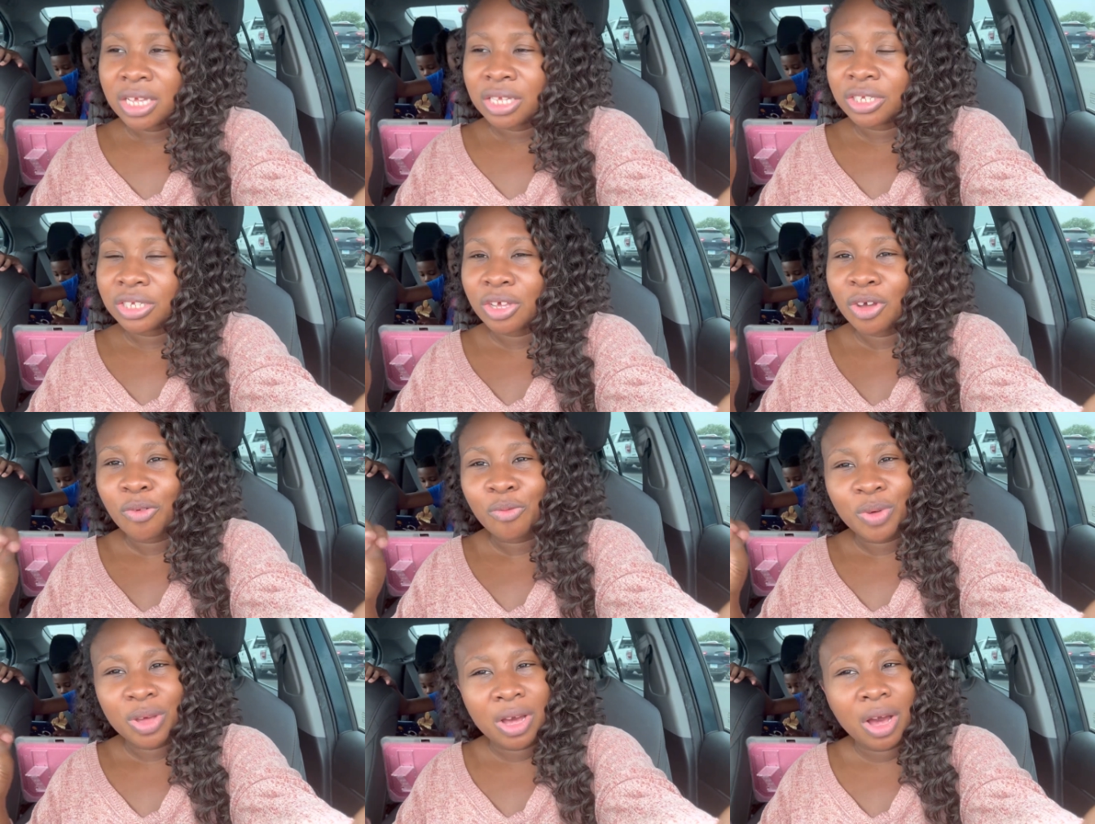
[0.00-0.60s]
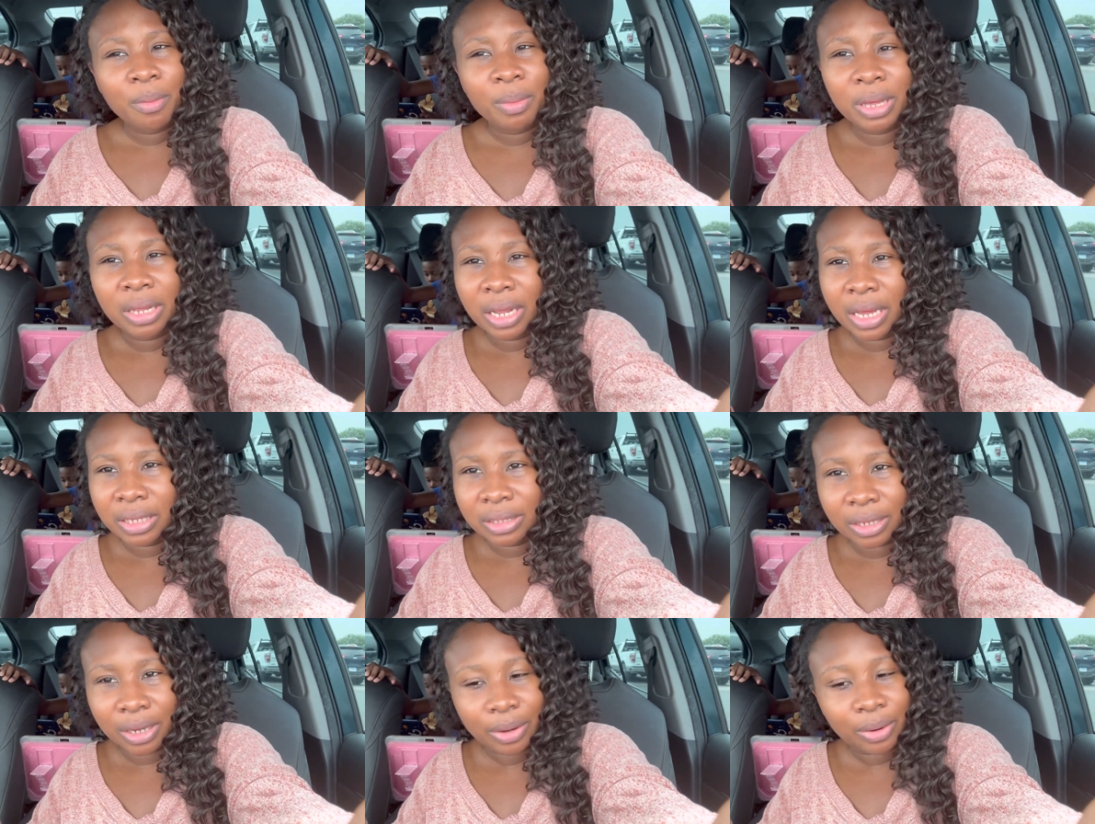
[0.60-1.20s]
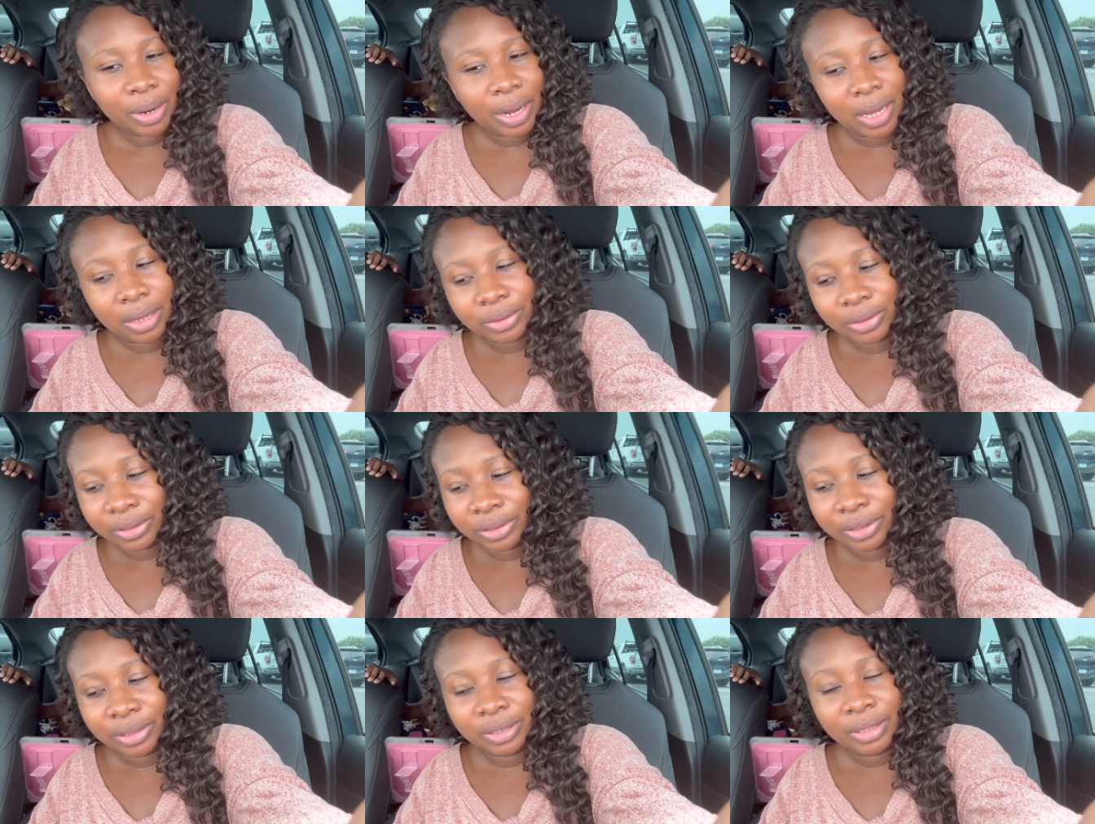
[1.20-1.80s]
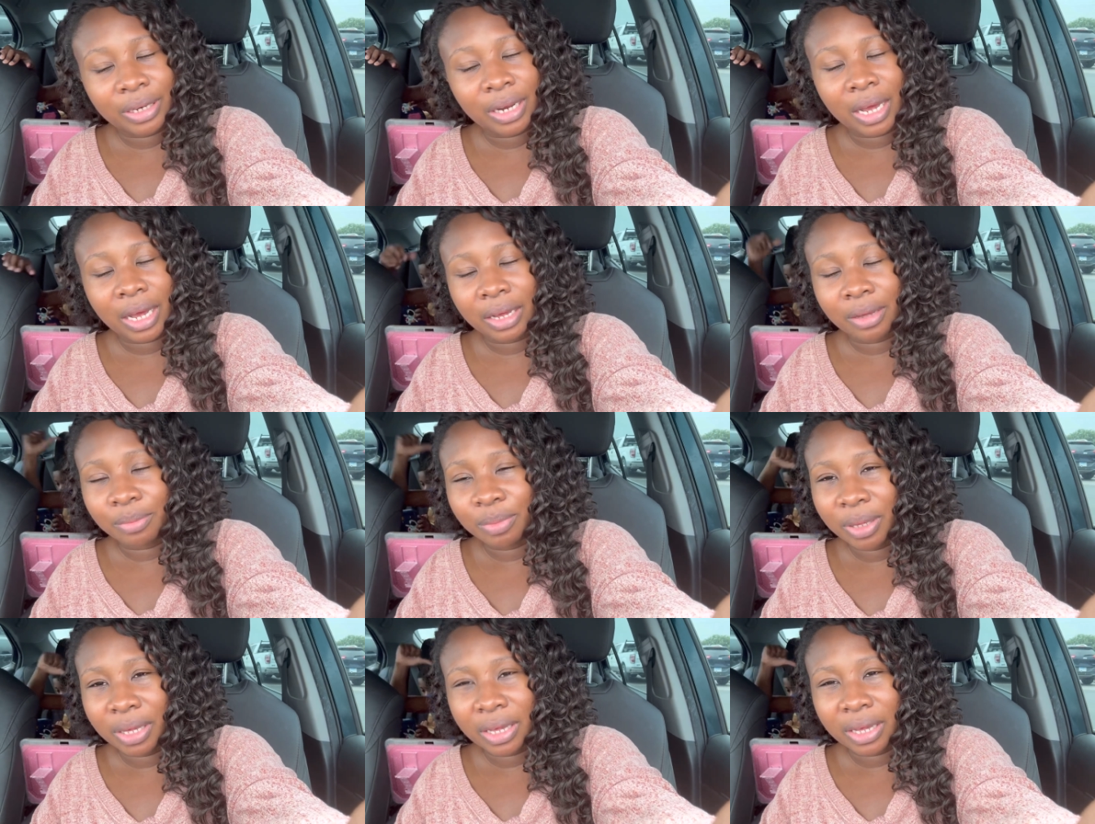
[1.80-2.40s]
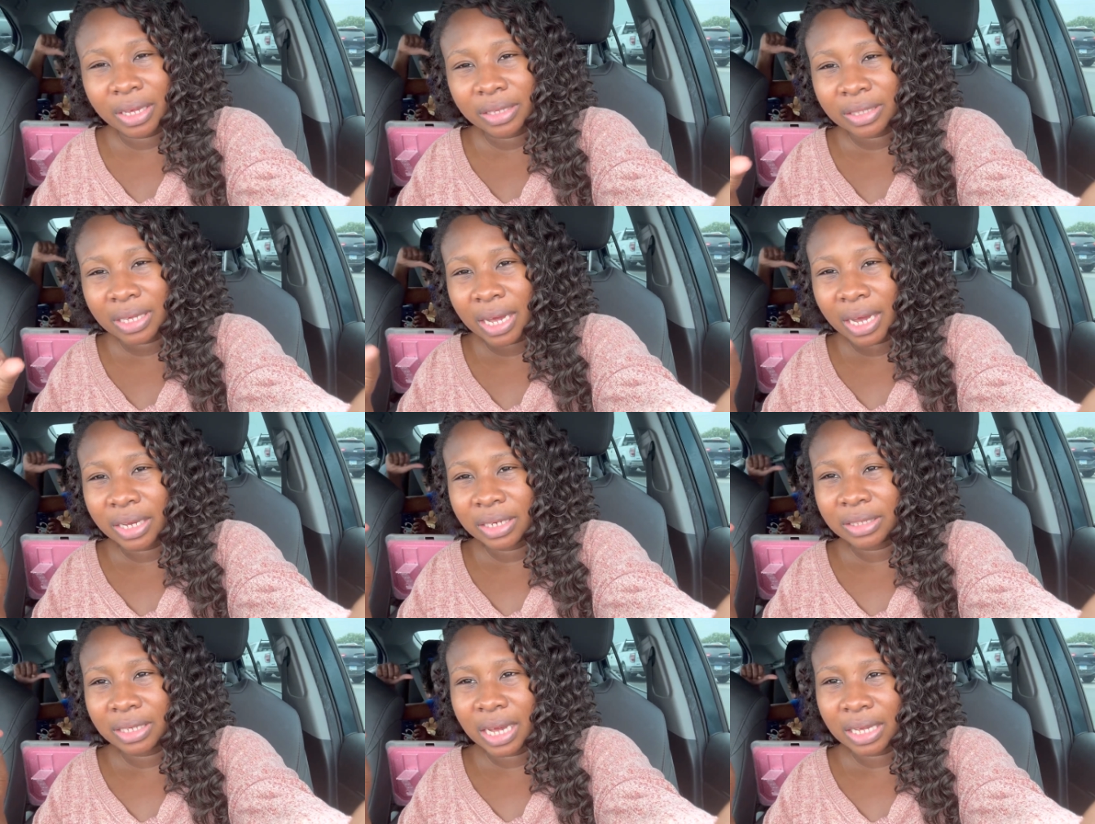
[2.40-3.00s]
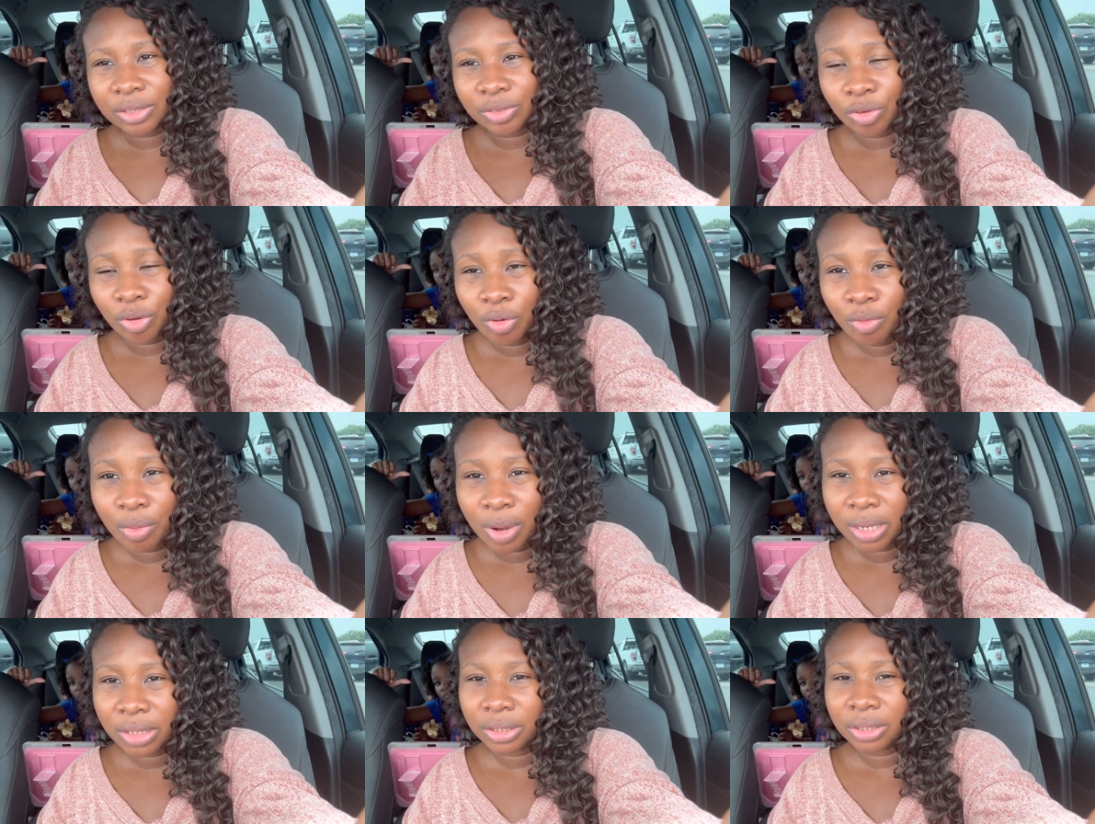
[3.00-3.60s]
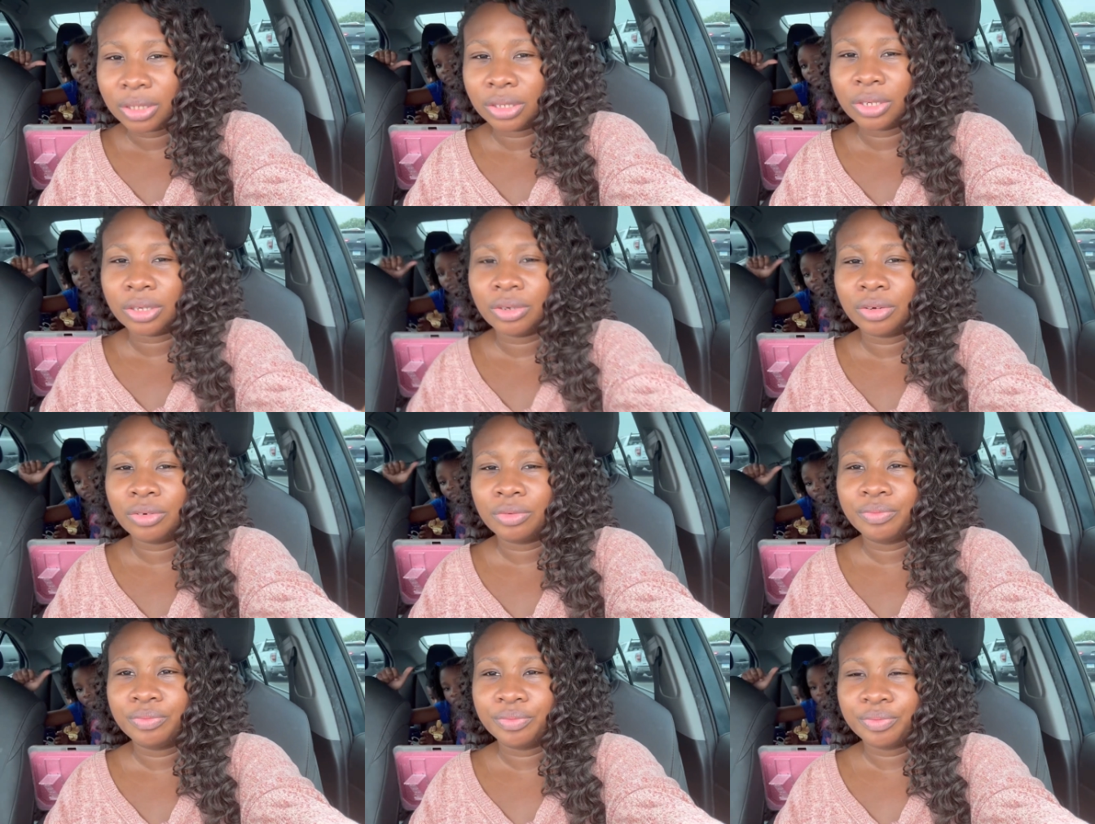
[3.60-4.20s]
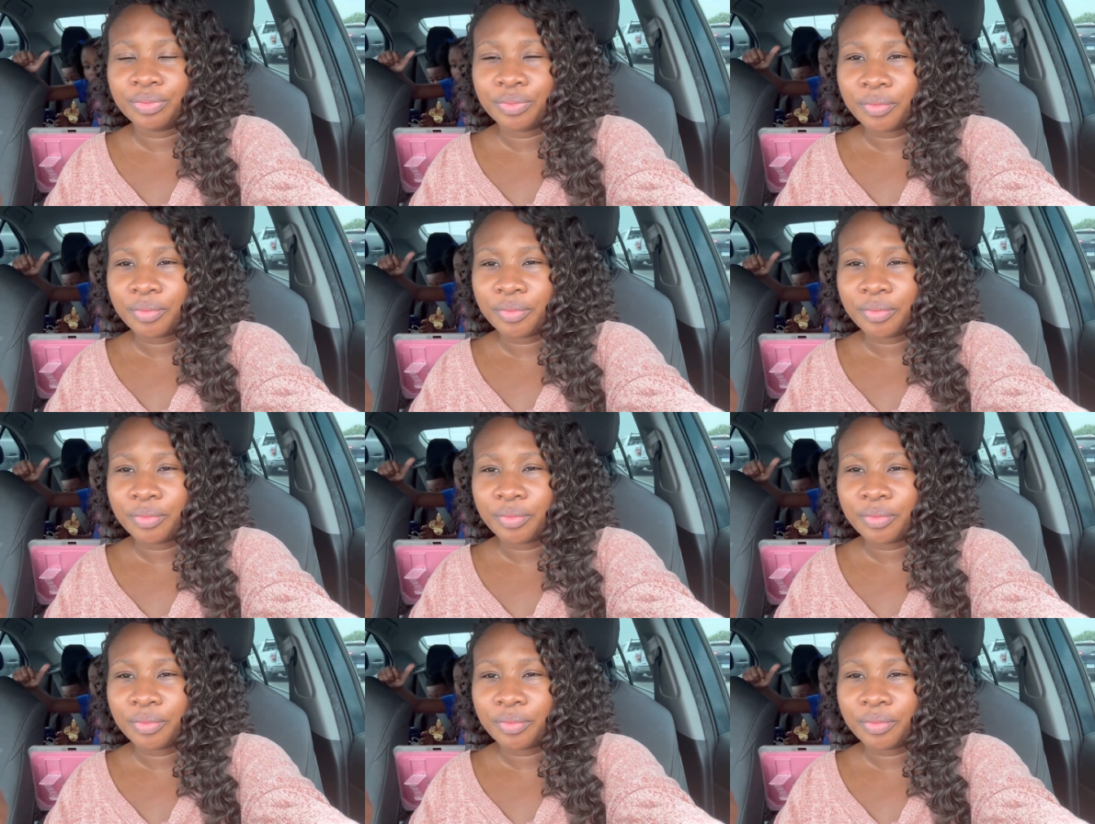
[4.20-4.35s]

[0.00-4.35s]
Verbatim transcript: so we gonna be late to her house today because i just got too much to do